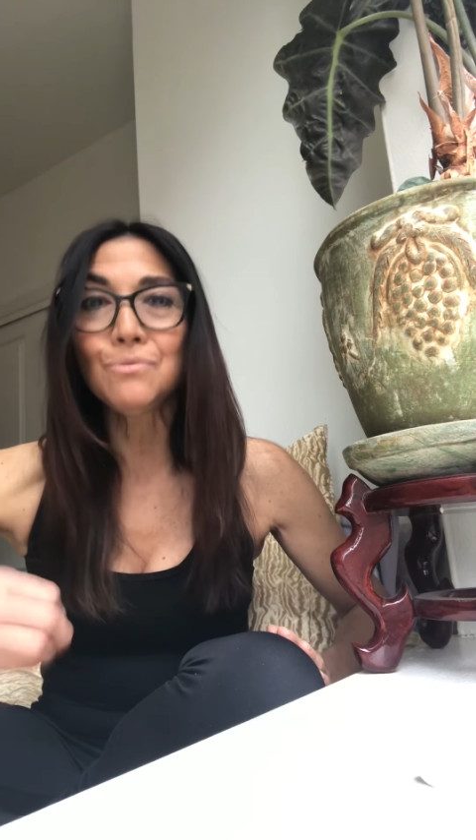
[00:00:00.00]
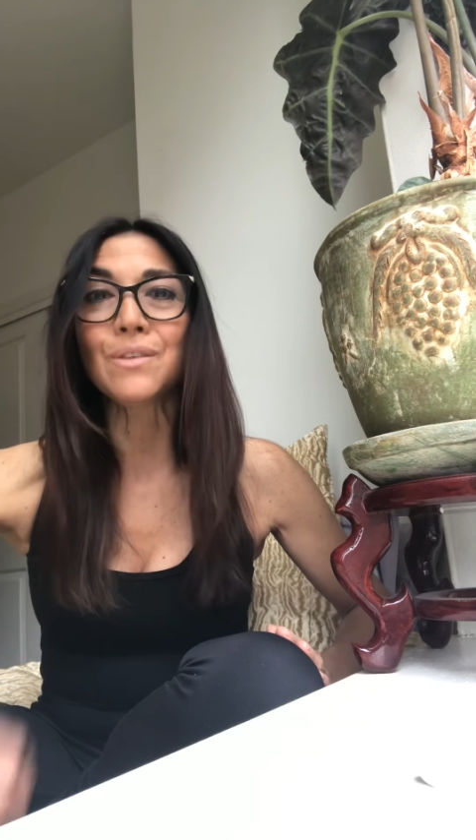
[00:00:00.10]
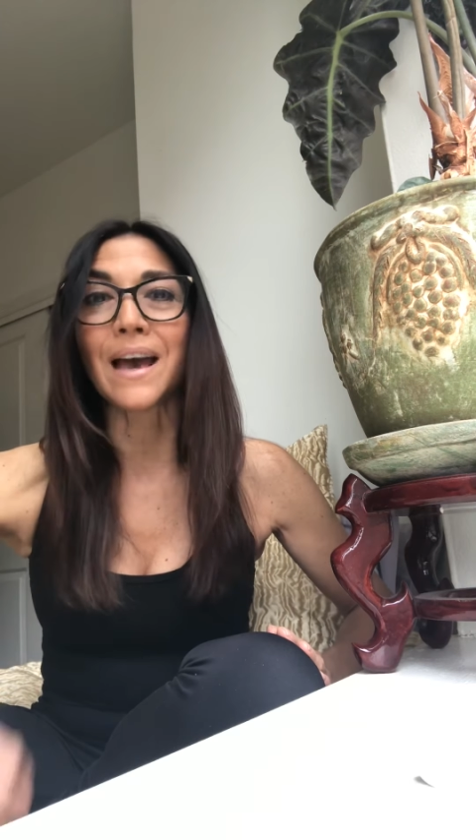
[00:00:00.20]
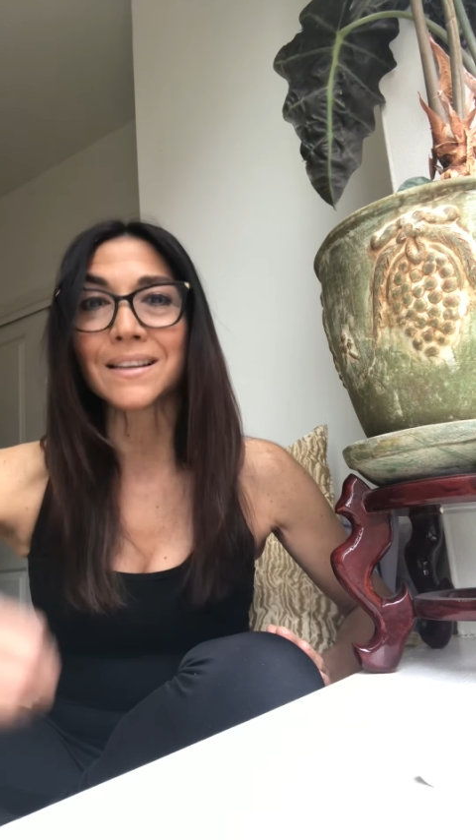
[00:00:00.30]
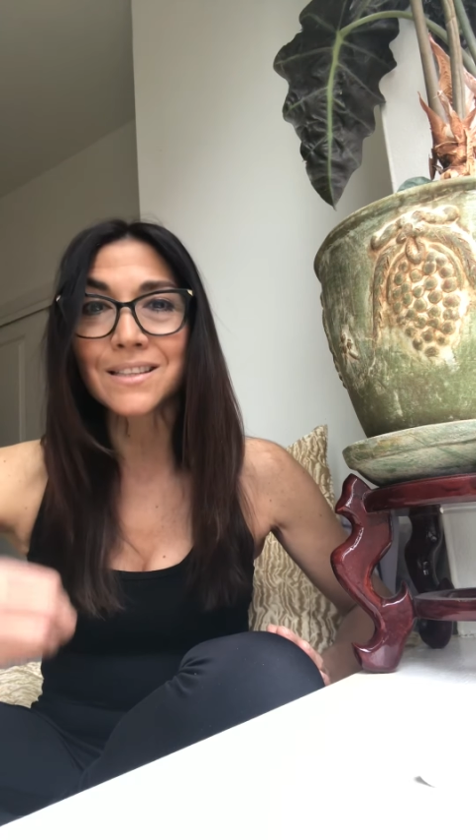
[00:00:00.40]

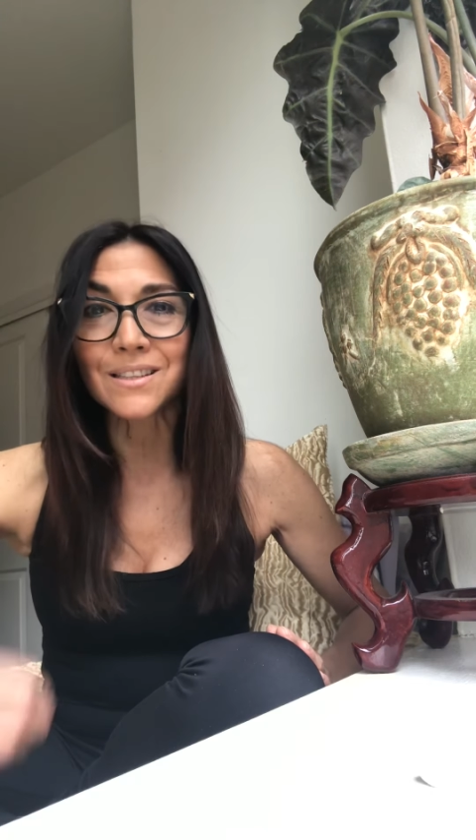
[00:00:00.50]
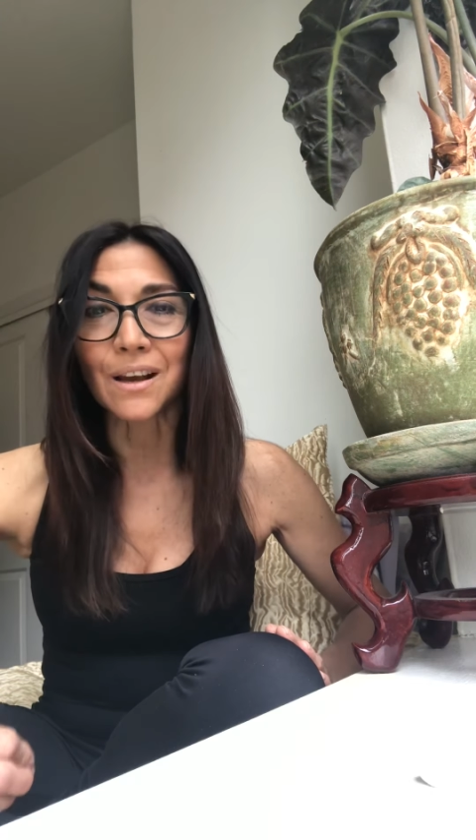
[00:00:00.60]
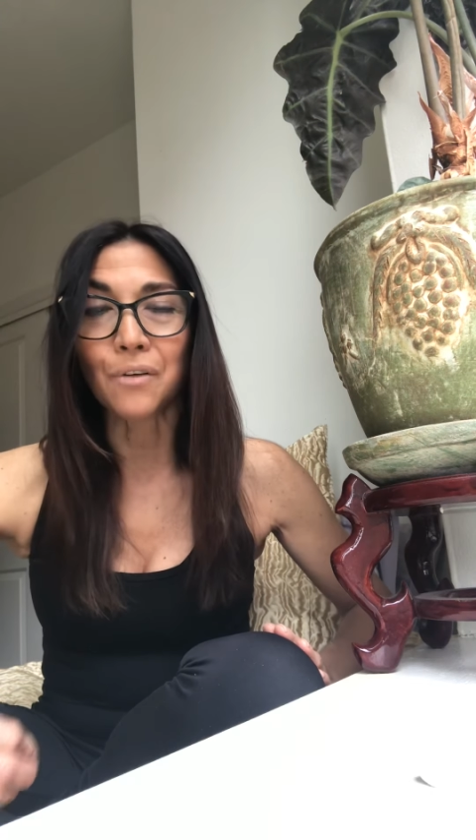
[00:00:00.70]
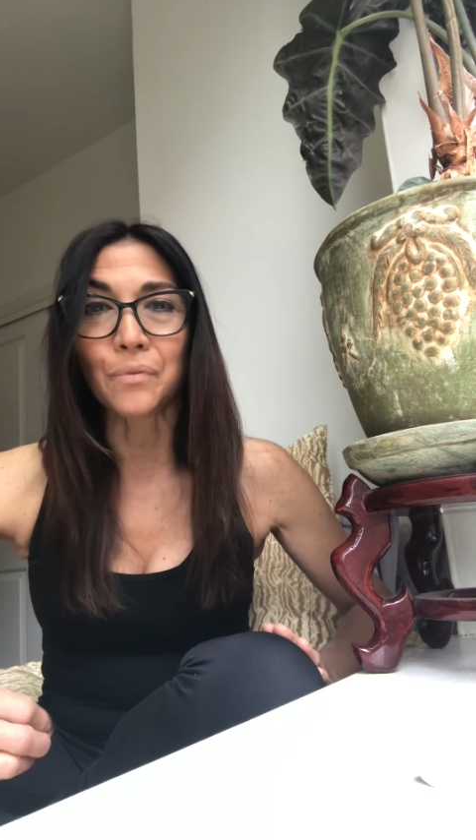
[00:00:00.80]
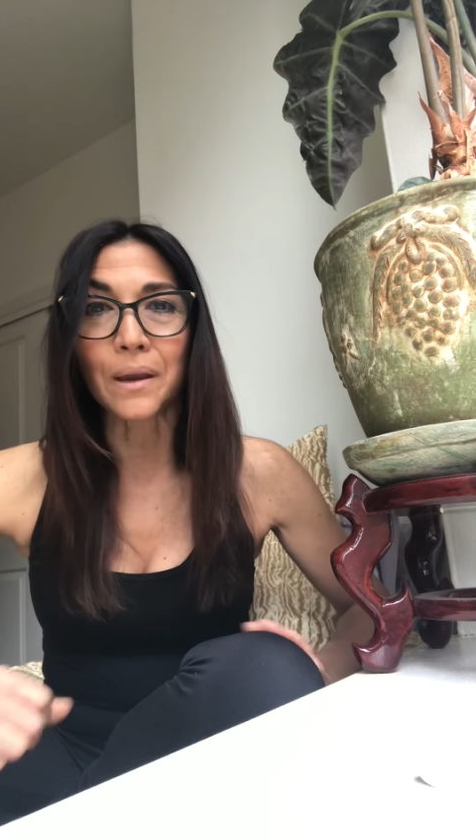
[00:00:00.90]
that
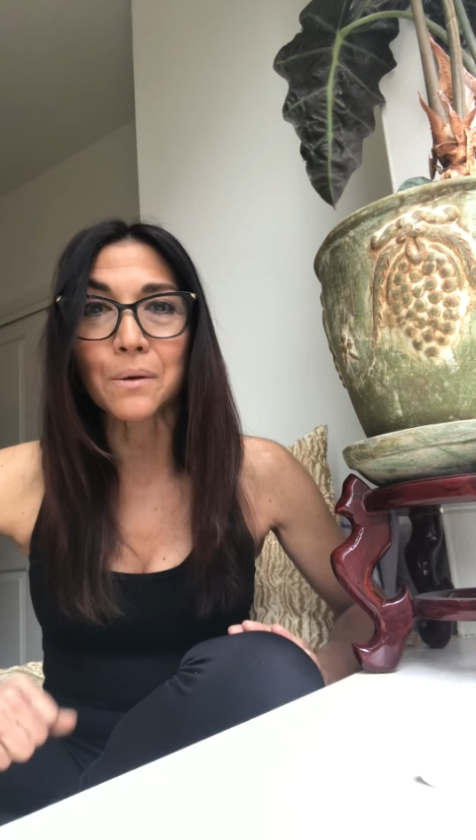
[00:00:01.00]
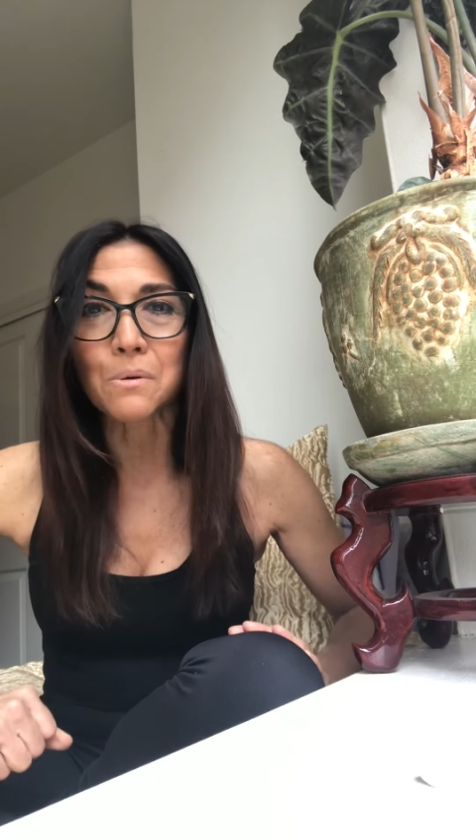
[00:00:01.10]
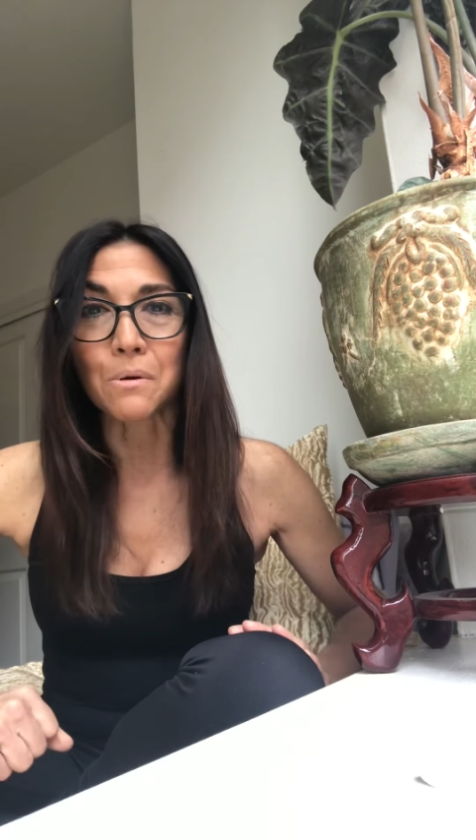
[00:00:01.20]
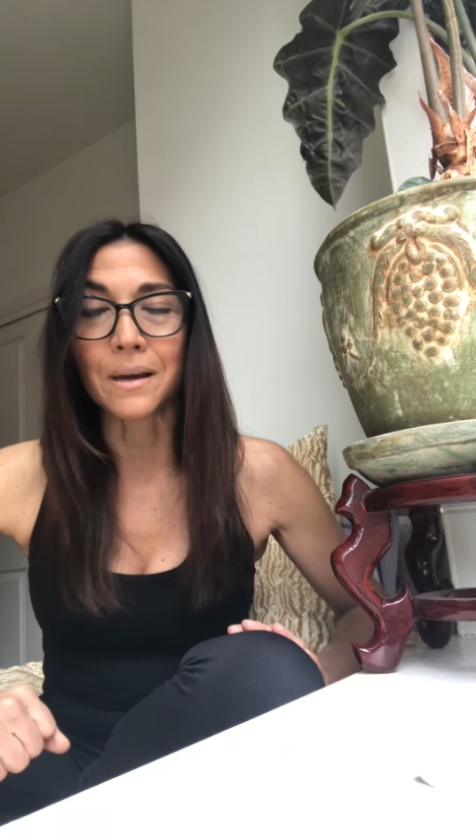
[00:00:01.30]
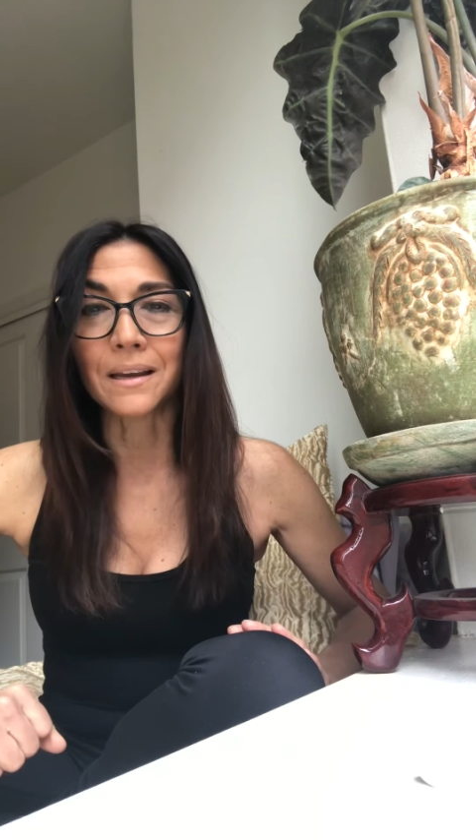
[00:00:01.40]
self
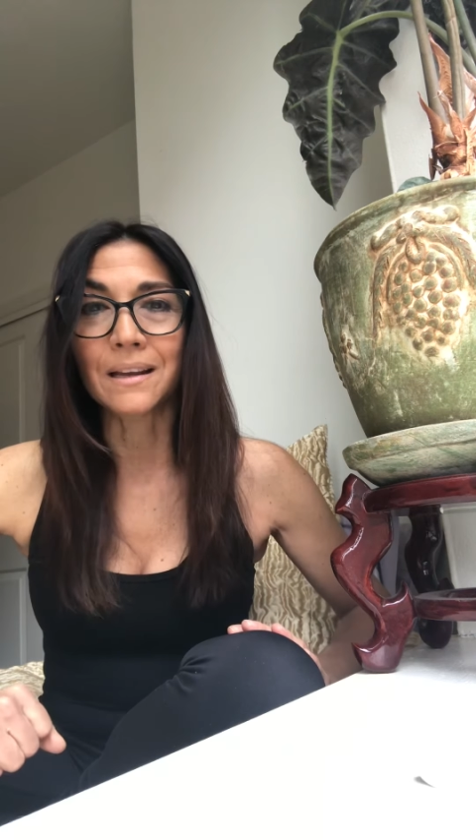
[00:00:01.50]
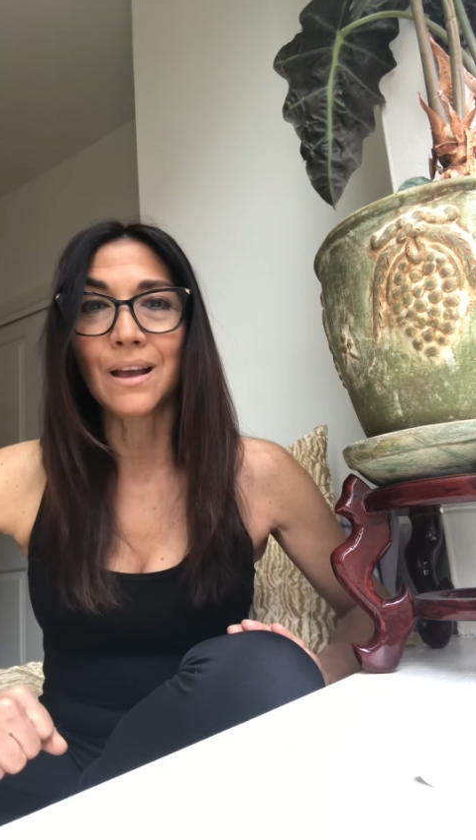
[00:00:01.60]
inquiry.